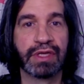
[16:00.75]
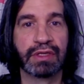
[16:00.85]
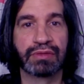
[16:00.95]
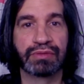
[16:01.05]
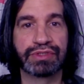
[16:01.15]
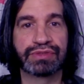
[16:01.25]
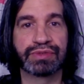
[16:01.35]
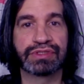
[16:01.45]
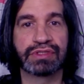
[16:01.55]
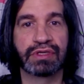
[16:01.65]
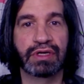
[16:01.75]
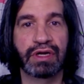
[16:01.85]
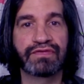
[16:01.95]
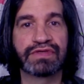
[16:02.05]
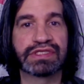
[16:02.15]
which was
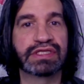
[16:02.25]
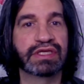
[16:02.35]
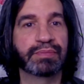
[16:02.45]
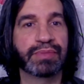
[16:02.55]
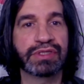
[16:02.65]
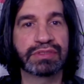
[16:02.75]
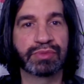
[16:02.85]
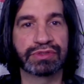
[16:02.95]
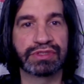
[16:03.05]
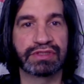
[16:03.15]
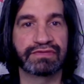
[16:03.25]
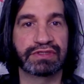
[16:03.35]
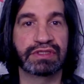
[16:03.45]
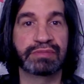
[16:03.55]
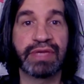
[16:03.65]
obviously impossible to
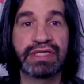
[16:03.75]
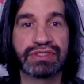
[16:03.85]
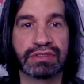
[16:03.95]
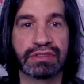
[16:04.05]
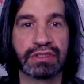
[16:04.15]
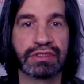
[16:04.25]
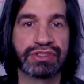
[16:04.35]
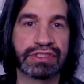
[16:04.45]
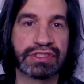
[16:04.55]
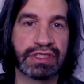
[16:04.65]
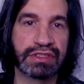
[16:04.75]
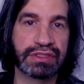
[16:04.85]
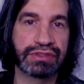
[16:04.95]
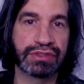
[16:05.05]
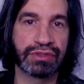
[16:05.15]
even imagine just 10
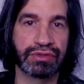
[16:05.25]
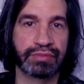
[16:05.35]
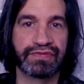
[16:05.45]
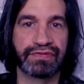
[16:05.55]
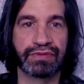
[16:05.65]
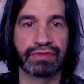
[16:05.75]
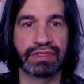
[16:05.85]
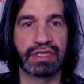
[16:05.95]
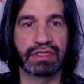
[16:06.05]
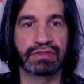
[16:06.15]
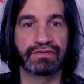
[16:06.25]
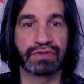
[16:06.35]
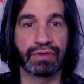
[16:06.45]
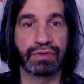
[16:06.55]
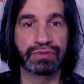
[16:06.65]
years ago, before the end of the
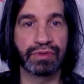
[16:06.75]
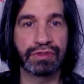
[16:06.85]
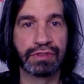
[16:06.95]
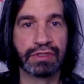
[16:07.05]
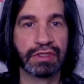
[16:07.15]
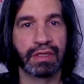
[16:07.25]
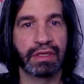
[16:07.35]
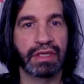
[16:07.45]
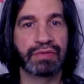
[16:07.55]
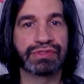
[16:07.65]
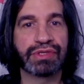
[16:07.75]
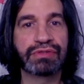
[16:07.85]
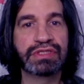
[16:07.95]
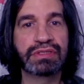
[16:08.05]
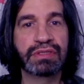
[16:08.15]
Cold War. It was
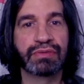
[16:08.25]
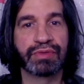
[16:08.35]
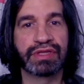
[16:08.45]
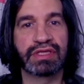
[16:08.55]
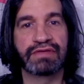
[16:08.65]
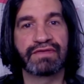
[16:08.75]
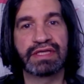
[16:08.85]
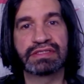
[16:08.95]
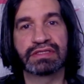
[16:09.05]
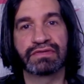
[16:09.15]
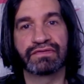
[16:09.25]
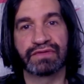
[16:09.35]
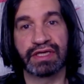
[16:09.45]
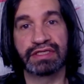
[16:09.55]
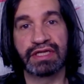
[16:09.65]
only with the events of
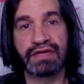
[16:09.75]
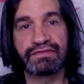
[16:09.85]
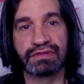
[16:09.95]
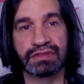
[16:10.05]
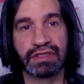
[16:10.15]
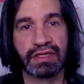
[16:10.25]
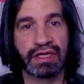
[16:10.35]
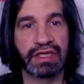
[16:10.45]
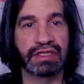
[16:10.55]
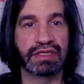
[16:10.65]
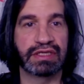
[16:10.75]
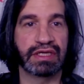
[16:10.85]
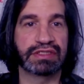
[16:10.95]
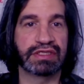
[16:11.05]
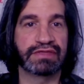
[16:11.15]
9/11 and the
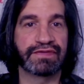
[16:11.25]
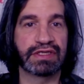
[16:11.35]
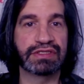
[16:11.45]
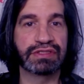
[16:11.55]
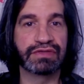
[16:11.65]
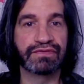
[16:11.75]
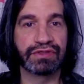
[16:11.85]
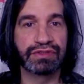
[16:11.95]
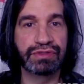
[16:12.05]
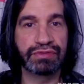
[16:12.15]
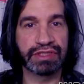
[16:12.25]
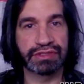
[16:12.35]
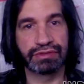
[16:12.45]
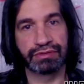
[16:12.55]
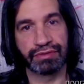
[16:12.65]
identification of a new
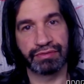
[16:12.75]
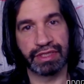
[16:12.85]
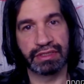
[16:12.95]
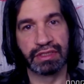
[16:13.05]
external threat